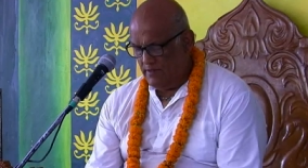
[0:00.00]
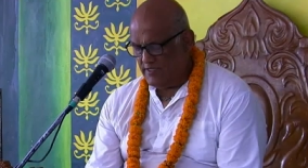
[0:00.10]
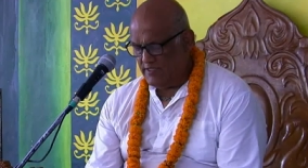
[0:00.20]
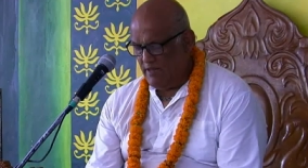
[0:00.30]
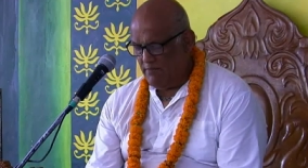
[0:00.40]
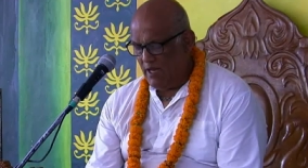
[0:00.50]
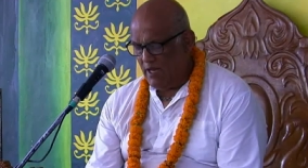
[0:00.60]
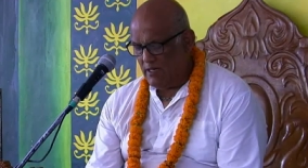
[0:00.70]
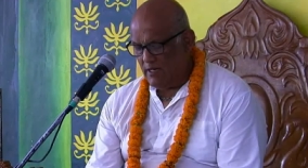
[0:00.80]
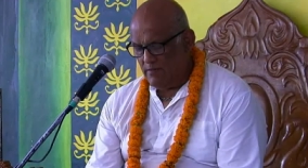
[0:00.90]
This
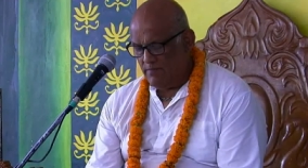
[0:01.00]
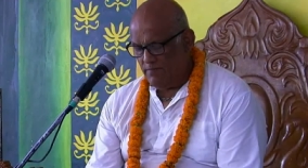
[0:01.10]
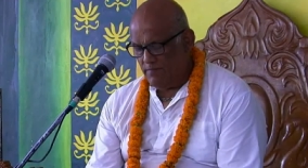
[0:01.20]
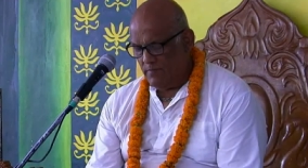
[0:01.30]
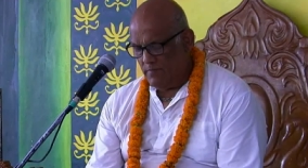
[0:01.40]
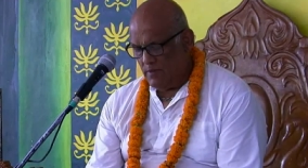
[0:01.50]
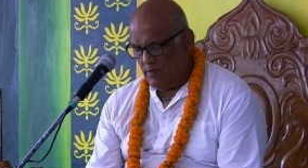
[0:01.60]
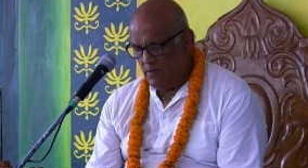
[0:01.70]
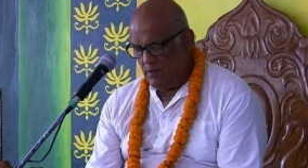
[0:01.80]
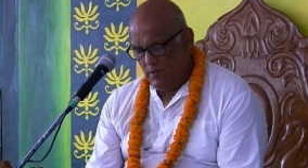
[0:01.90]
Nabhaga,
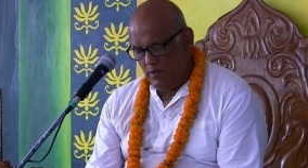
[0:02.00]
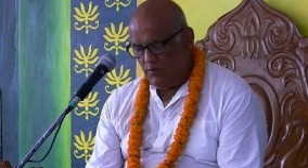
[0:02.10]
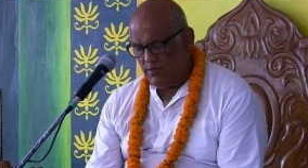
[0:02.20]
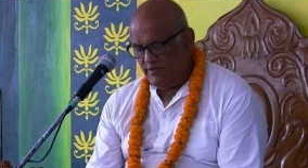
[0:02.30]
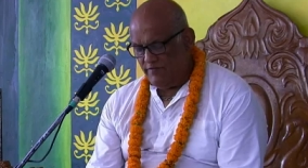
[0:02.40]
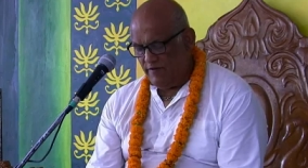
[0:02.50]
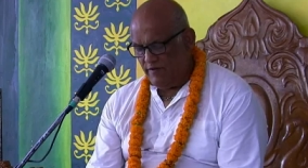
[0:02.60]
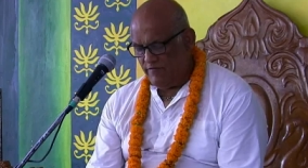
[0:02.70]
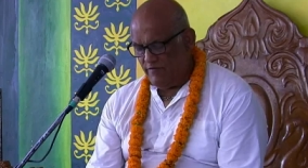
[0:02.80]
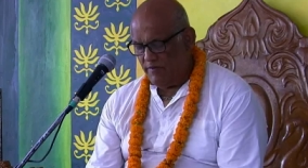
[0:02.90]
who was
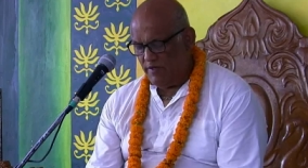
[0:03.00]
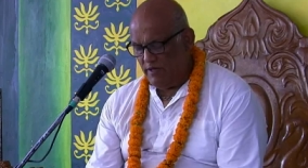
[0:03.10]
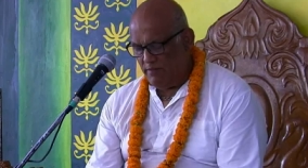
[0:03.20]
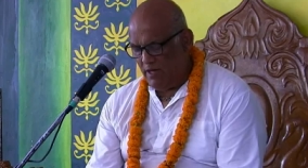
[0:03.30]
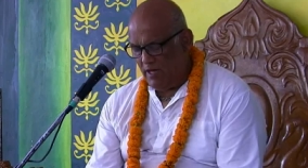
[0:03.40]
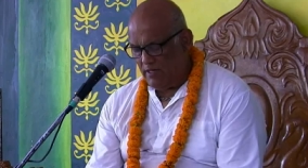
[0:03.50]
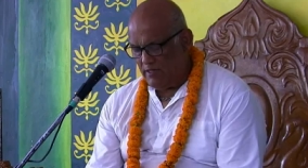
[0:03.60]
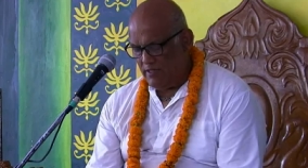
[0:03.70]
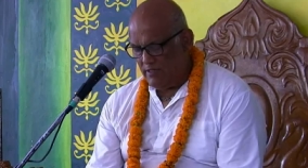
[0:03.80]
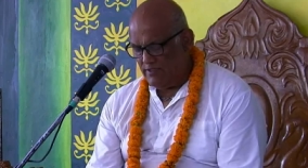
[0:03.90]
different from the
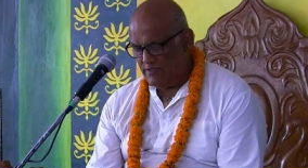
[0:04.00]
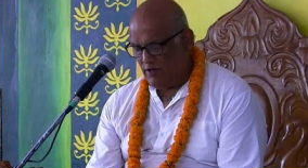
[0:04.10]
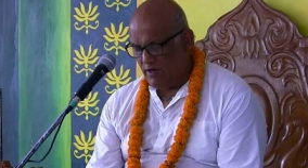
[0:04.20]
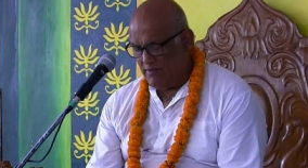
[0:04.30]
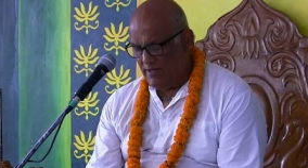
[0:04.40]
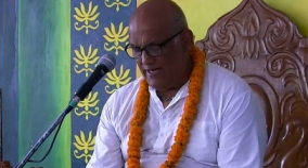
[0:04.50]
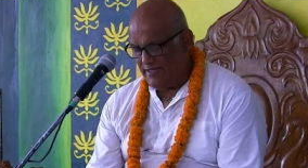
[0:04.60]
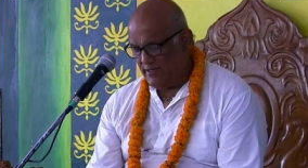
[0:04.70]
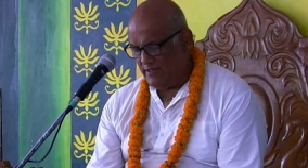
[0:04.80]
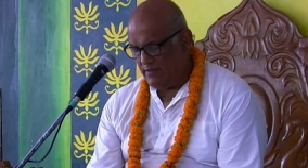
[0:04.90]
Nabhaga described
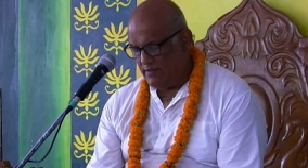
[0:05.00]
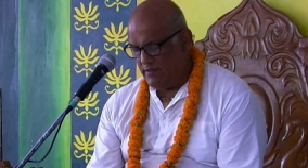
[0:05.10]
later,